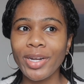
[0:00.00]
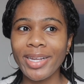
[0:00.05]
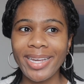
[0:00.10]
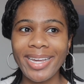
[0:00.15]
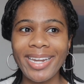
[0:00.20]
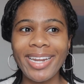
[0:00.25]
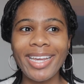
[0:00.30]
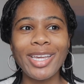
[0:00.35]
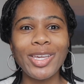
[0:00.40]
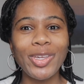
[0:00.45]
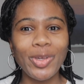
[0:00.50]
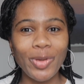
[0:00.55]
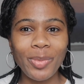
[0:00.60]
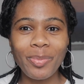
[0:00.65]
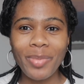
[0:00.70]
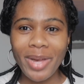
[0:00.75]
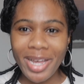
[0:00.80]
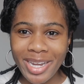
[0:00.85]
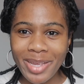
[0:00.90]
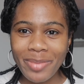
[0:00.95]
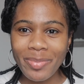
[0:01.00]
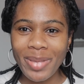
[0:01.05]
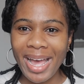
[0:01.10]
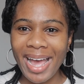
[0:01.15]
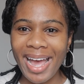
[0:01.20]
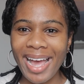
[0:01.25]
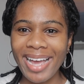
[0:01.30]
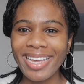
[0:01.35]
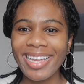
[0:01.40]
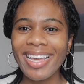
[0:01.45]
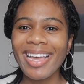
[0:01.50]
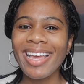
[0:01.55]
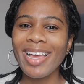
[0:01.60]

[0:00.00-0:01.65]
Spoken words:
getting your money back